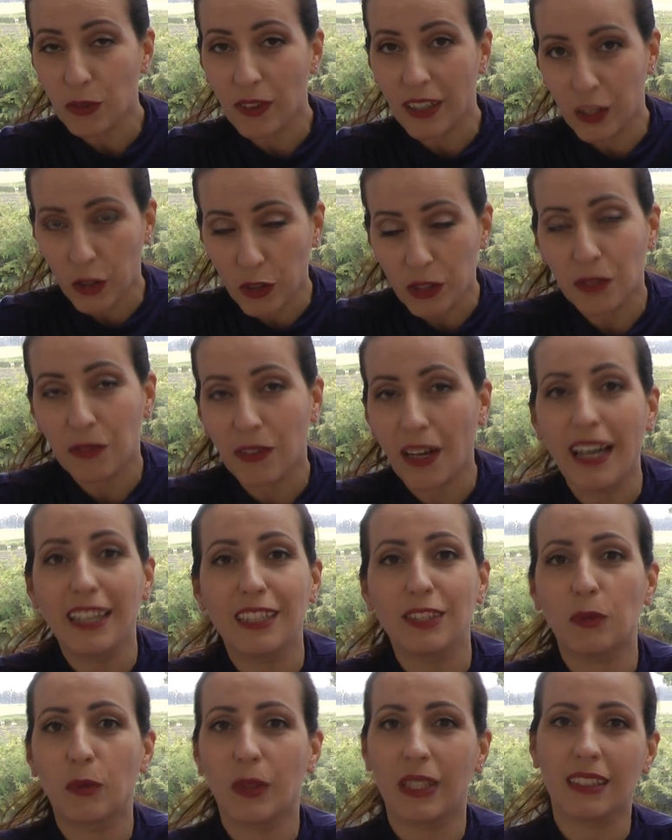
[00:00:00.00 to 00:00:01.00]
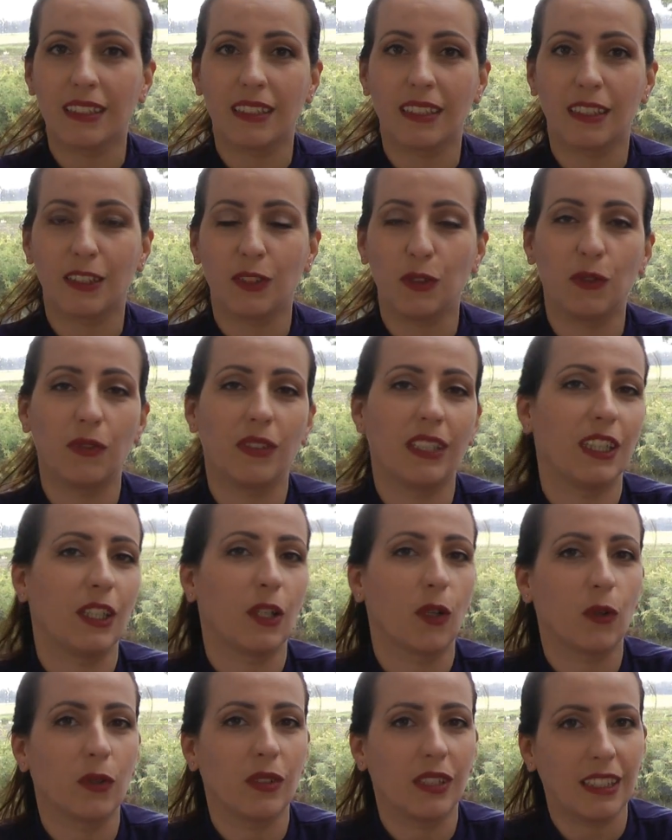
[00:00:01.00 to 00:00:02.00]
notified when a new
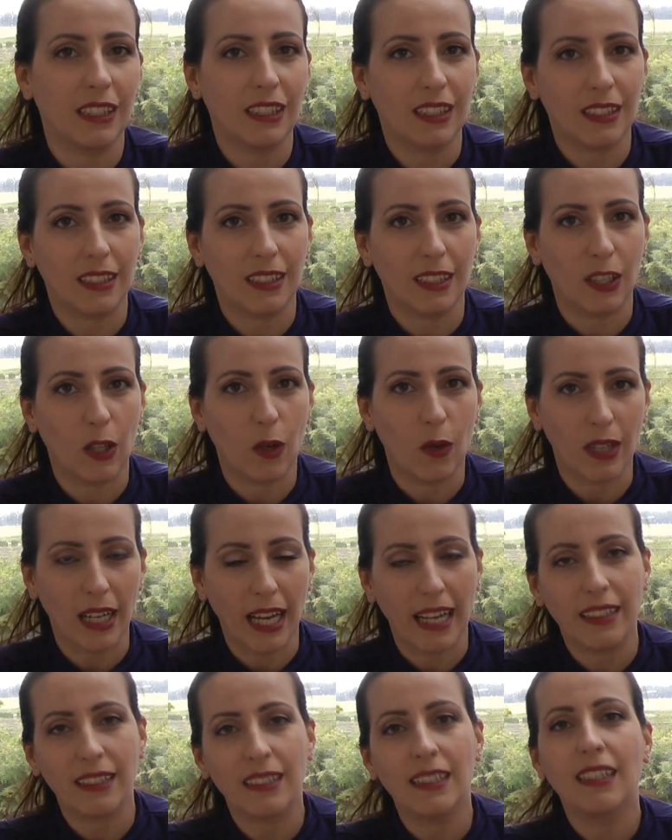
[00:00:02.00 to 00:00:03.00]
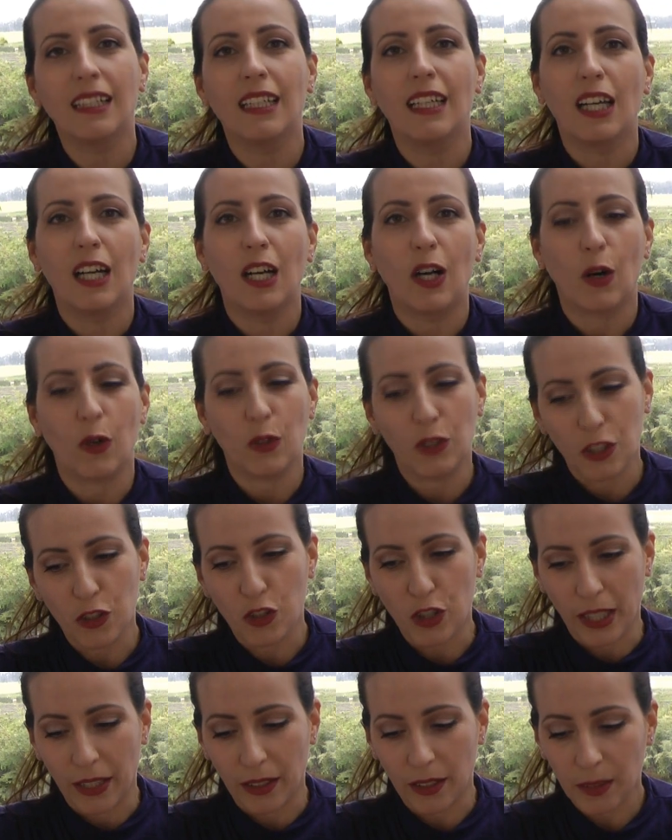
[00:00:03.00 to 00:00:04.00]
video is online on the
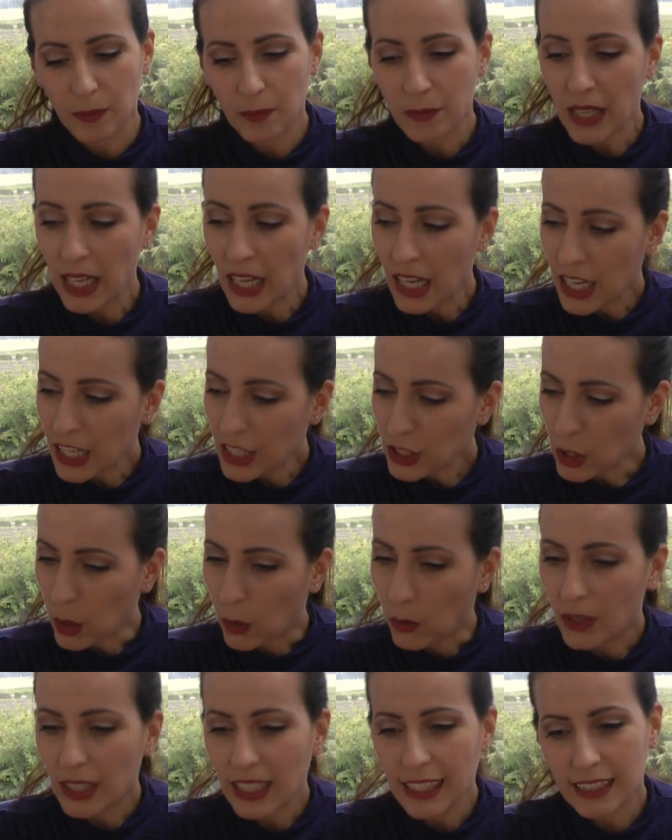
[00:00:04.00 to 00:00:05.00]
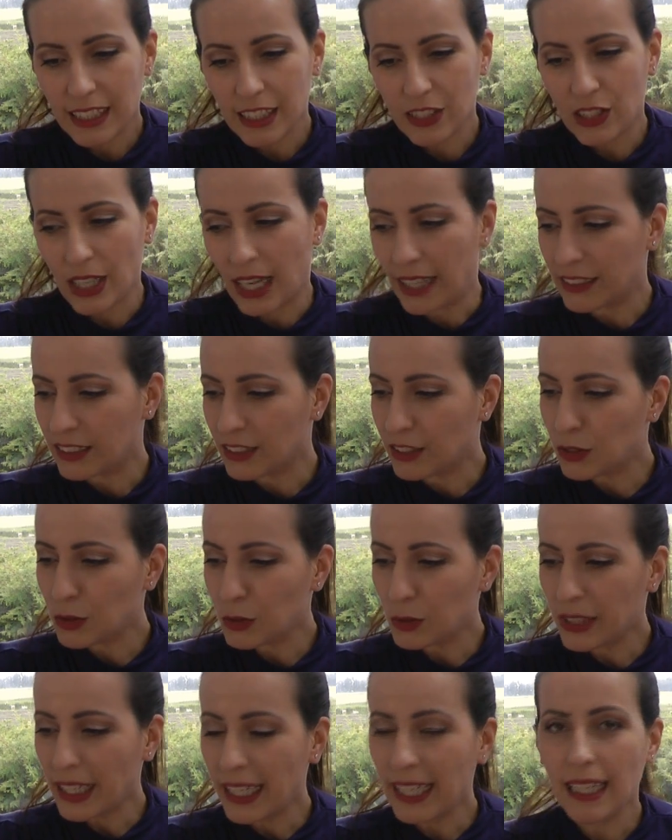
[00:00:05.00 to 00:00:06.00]
channel. So let's get started.
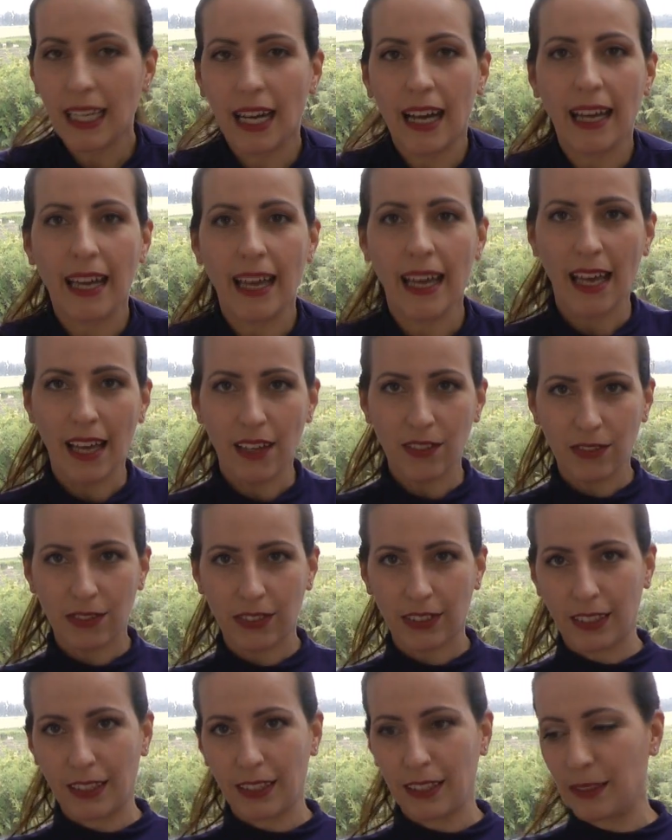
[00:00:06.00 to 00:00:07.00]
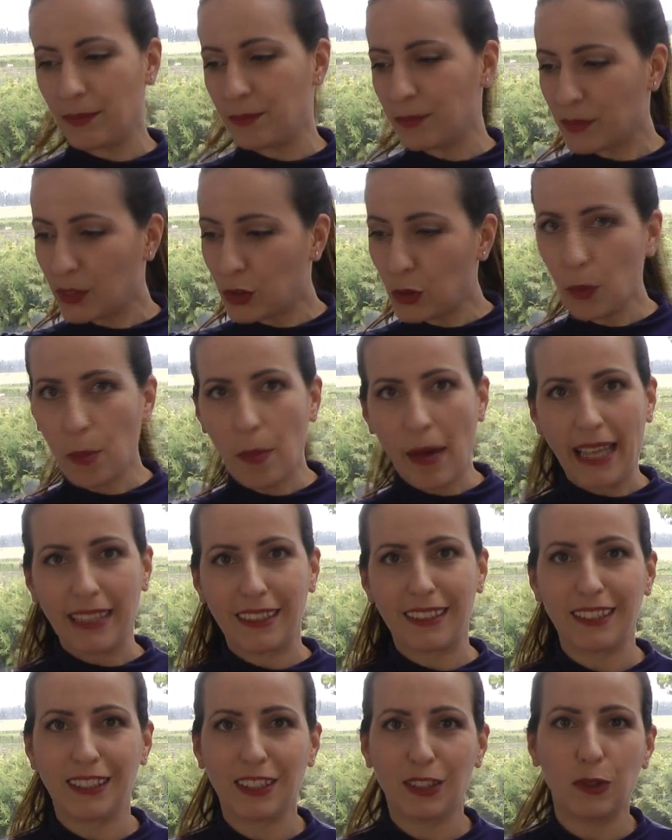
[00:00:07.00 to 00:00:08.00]
Today I have two
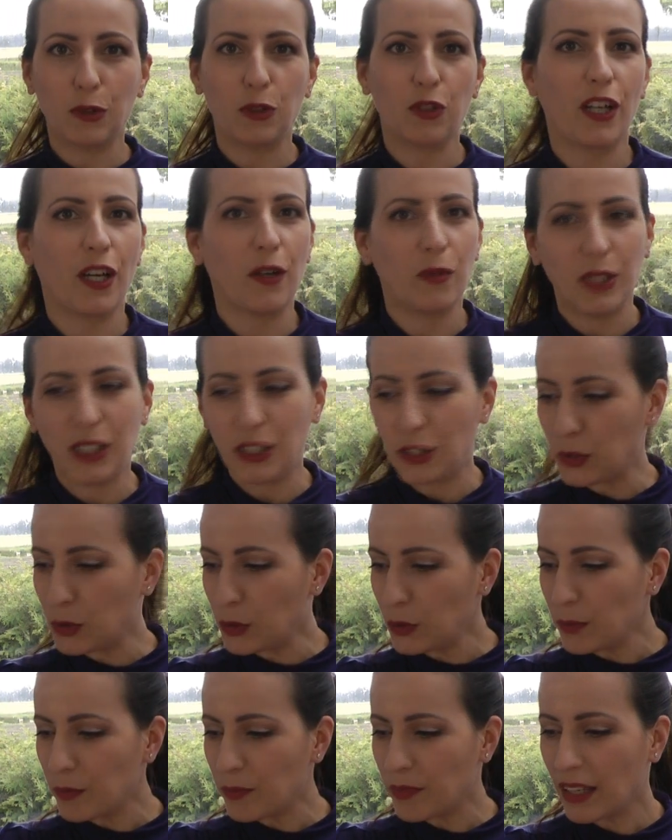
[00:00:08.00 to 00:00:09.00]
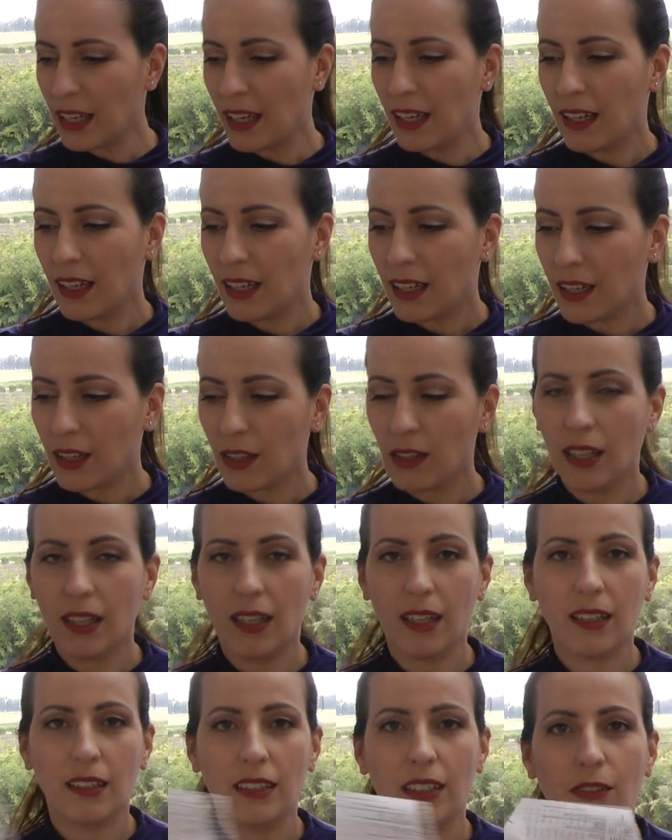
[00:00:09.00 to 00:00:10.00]
patterns to share with you.
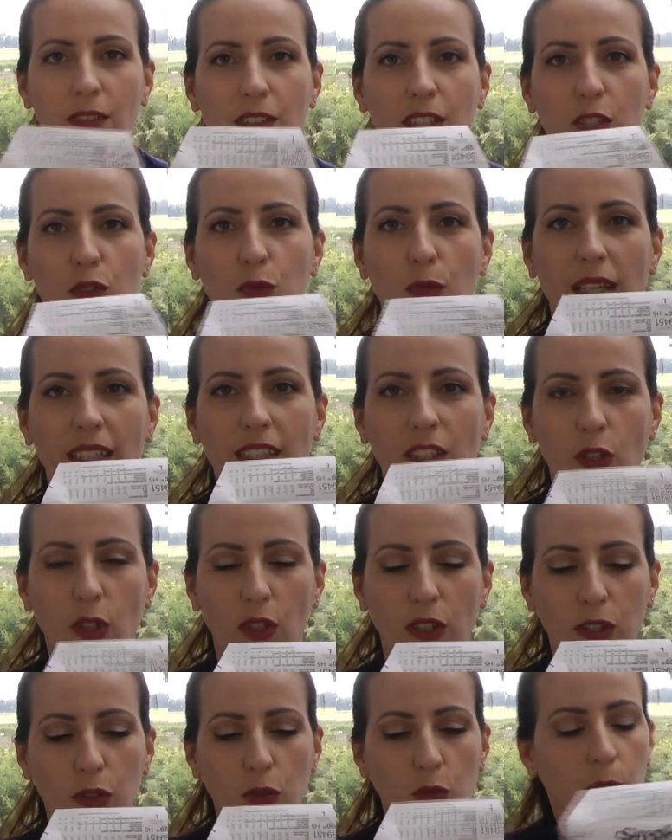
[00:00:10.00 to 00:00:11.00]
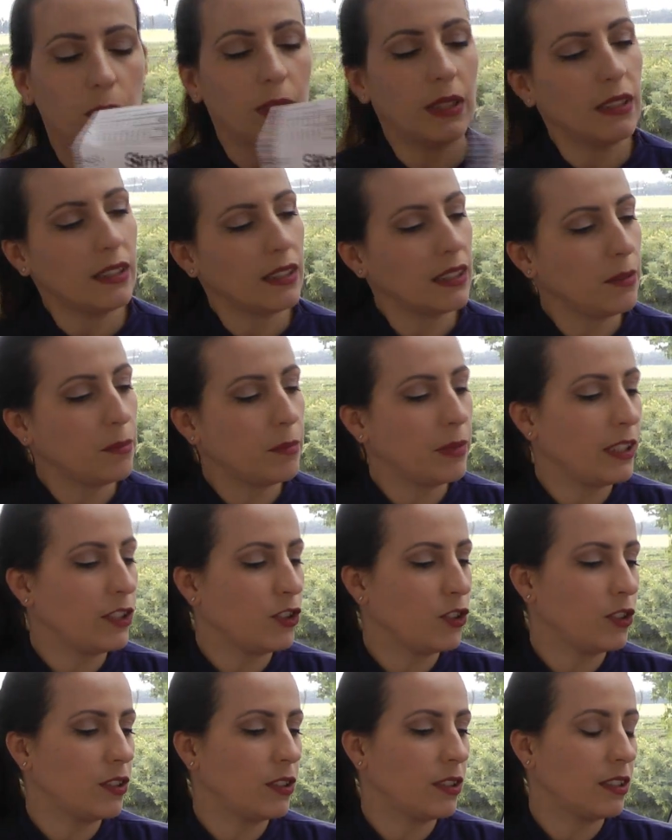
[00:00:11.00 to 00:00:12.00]
The first one is going to be
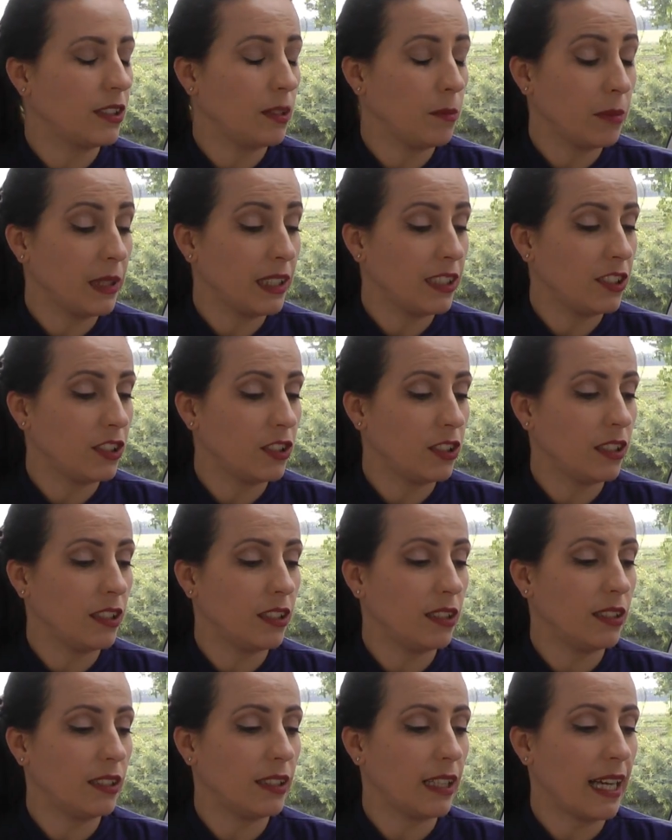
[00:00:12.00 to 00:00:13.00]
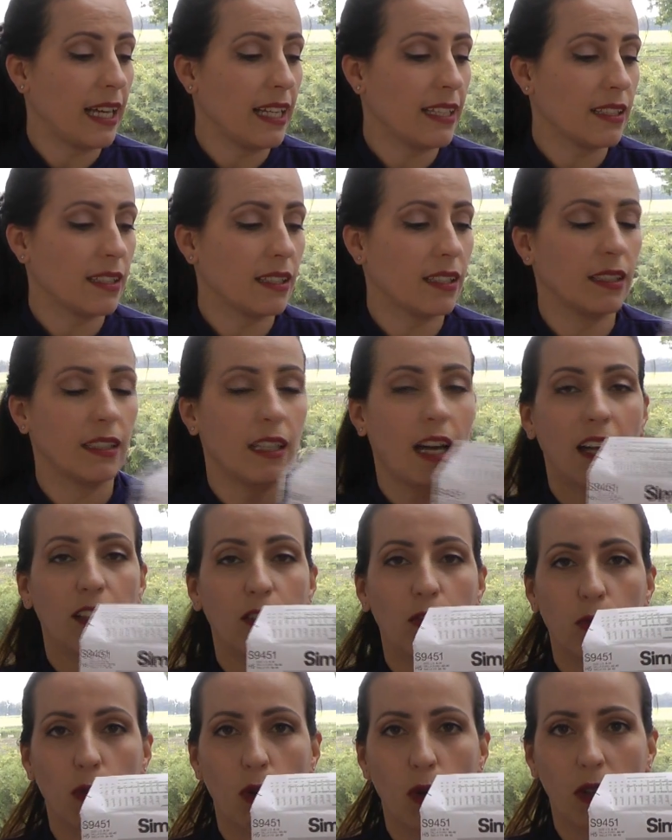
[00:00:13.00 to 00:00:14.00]
Simplicity
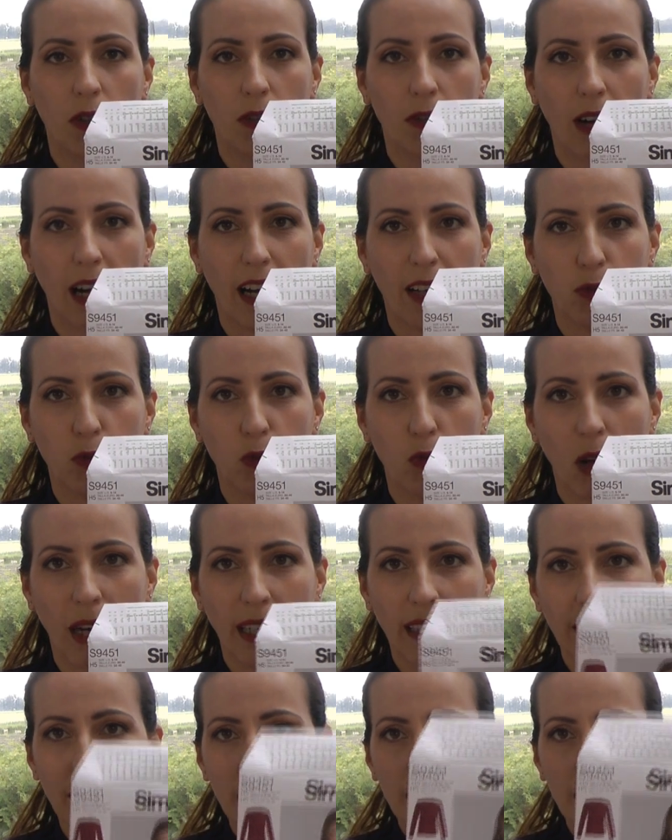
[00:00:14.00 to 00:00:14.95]
S9451,